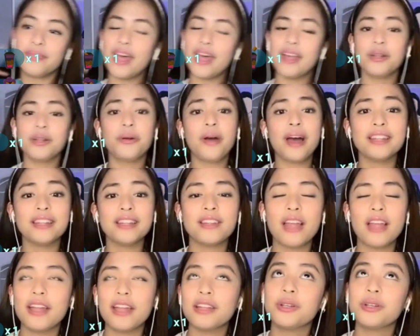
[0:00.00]
And
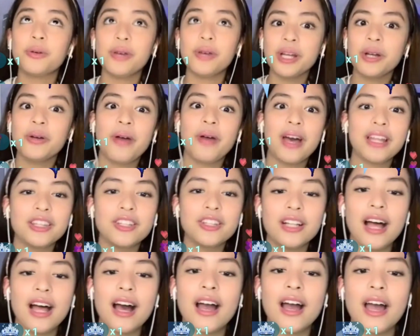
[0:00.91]
quick kwento
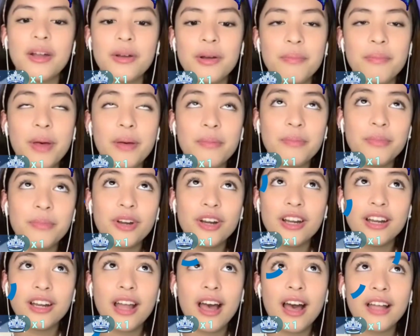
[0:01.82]
lang, I remember
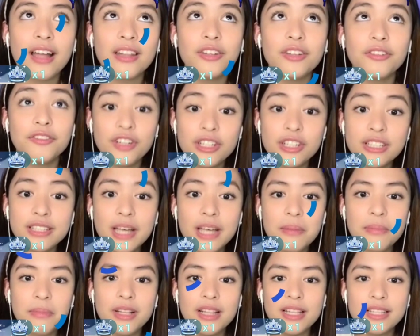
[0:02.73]
na the first
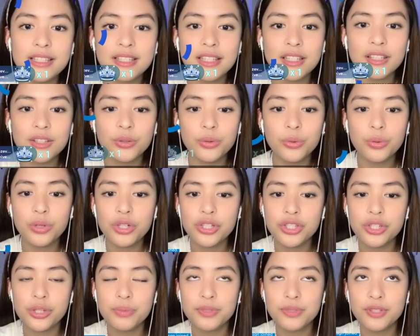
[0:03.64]
time I listened to
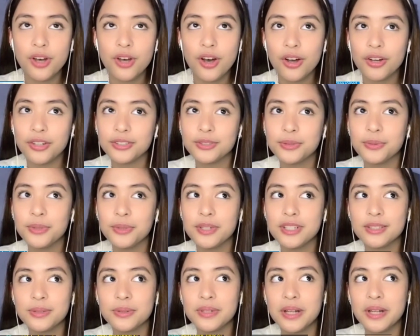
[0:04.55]
worship songs
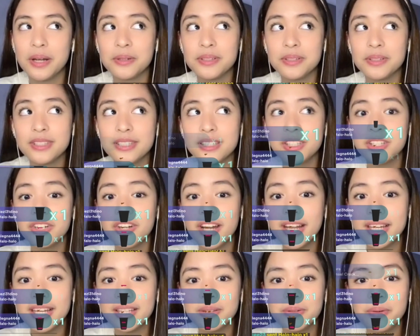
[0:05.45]
was when I was in
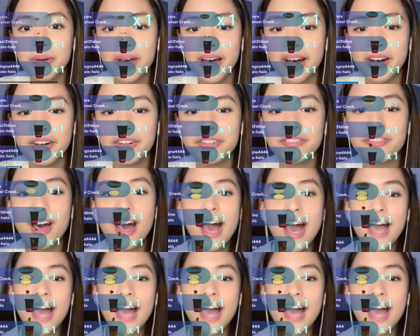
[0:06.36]
grade 12.